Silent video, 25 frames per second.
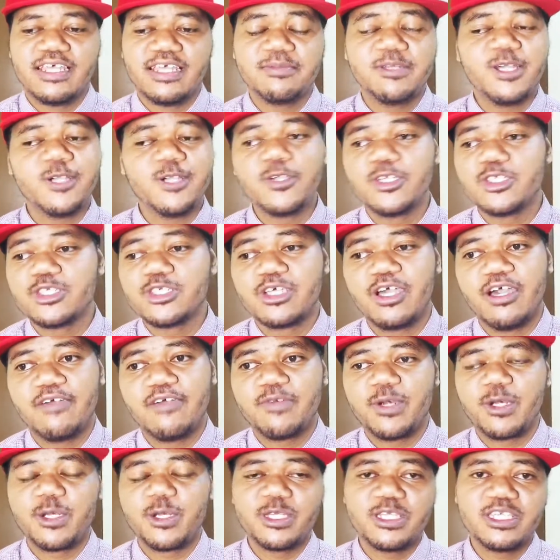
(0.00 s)
I'm not going to
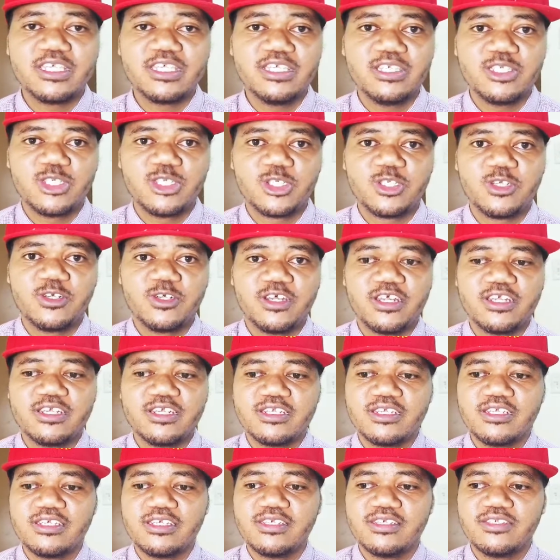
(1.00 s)
cover the history,
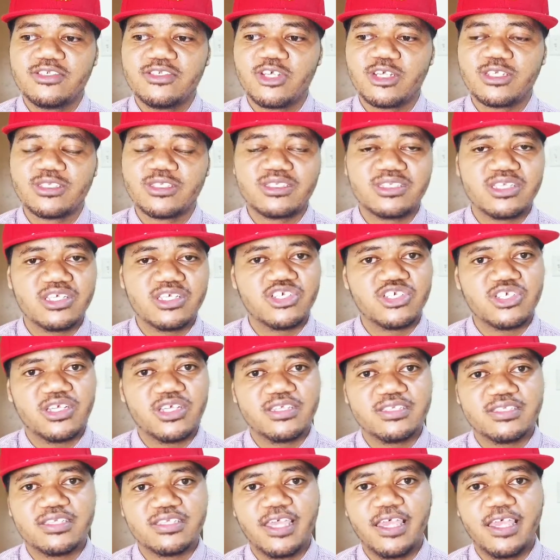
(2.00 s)
the transitions,